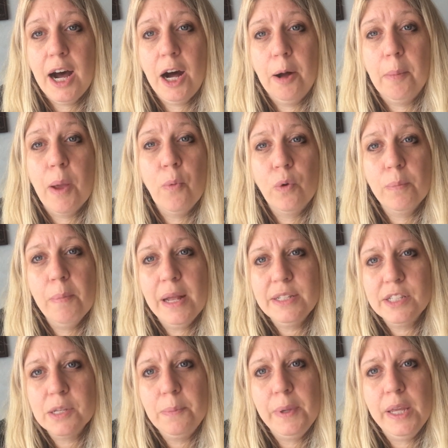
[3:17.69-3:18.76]
And we're
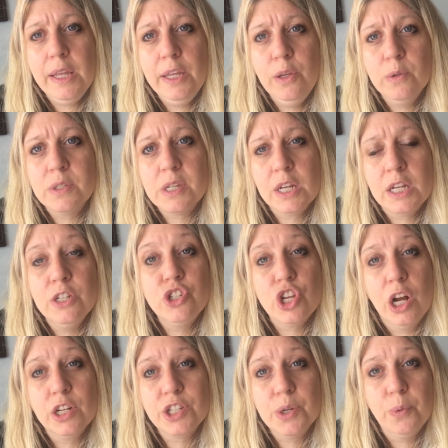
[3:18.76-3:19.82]
meant to be used in
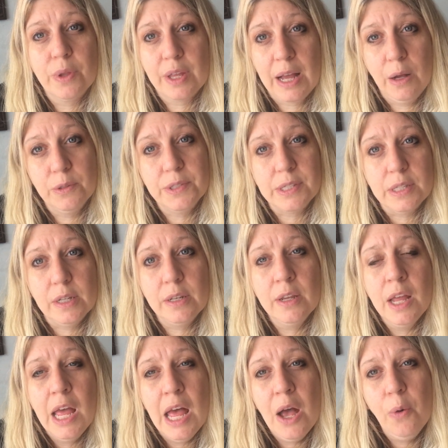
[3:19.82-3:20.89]
conjunction with counseling.
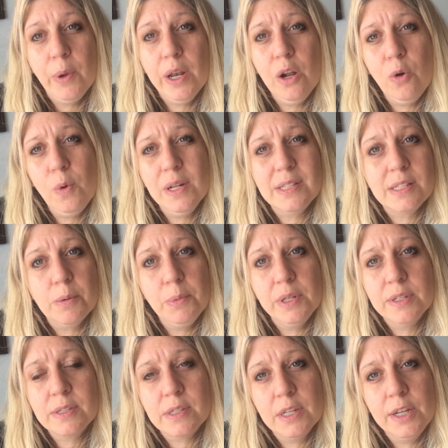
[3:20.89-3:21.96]
We don't want someone
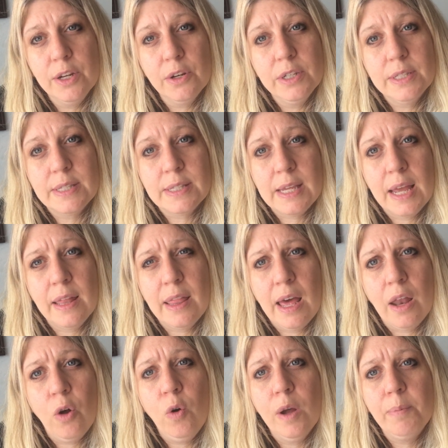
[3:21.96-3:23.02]
to sit here and say
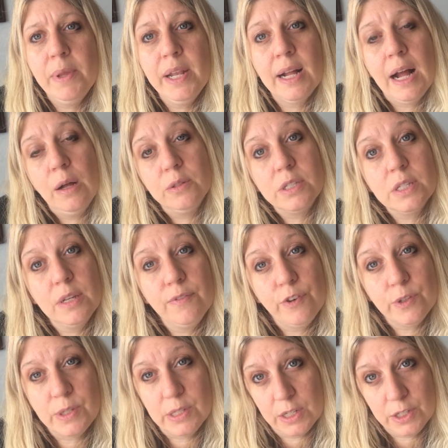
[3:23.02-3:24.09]
that, oh, I've been in counseling
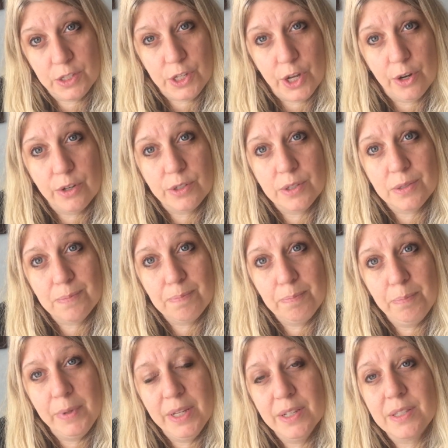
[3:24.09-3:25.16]
for 6 years.
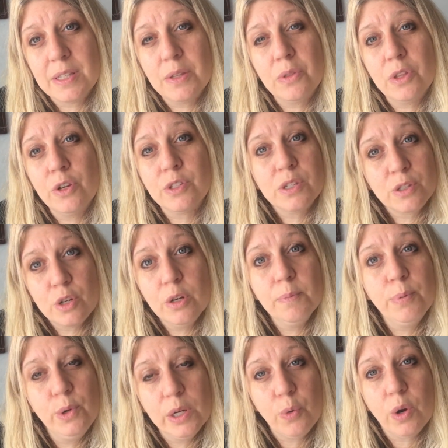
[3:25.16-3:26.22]
Because there's a
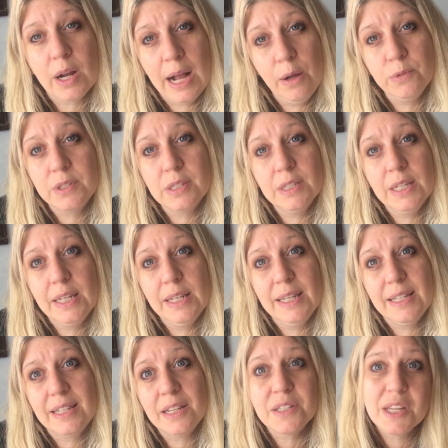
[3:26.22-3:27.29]
certain point where counseling
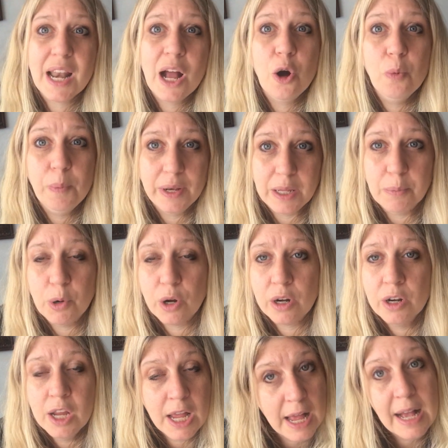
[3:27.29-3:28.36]
doesn't help anymore.
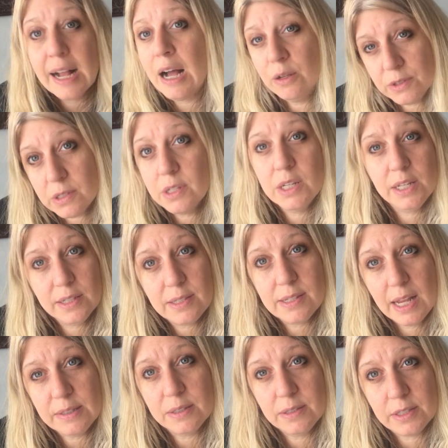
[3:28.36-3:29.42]
Counseling is
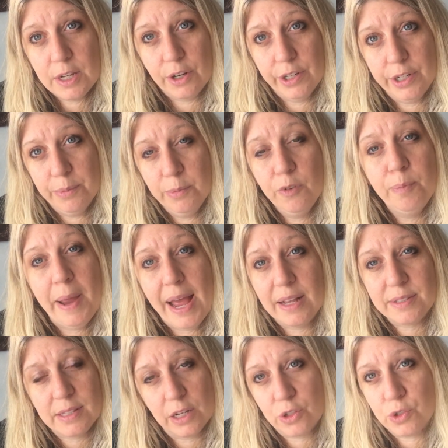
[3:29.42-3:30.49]
necessary to move
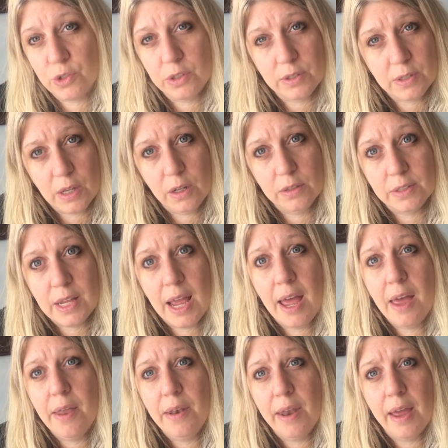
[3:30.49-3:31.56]
past sexual assault
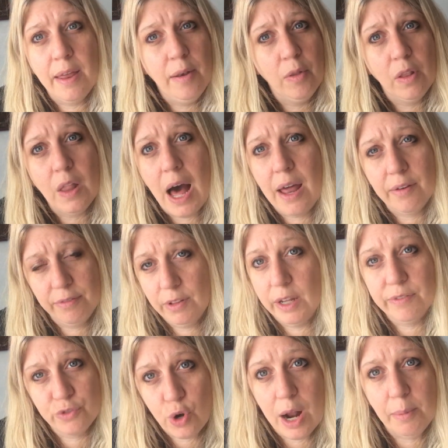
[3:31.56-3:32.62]
and a lot of
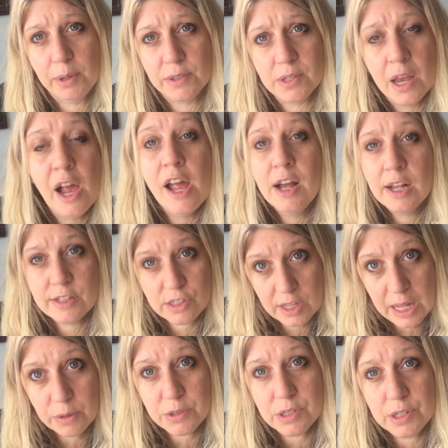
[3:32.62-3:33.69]
life traumas.
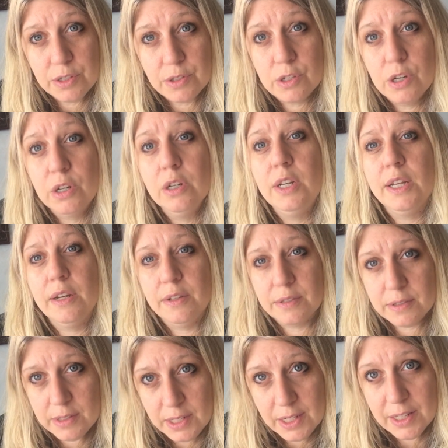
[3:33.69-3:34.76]
Counseling is good, it
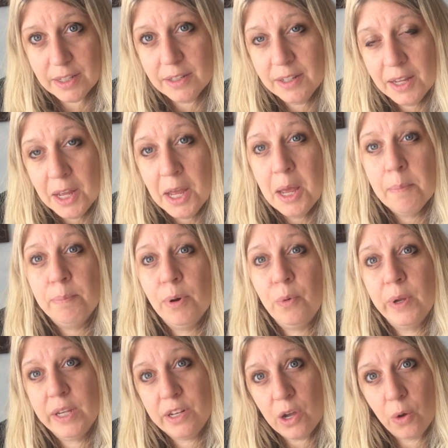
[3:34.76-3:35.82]
is needed, but
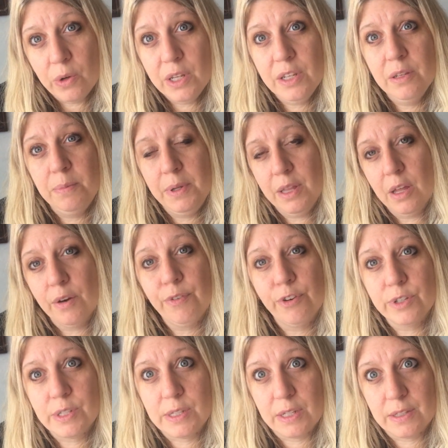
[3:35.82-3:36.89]
we don't need to be there
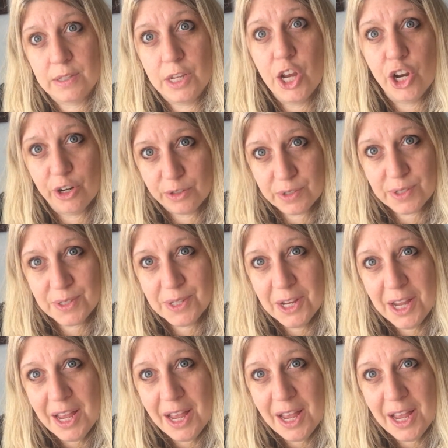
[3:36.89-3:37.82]
for 6 years.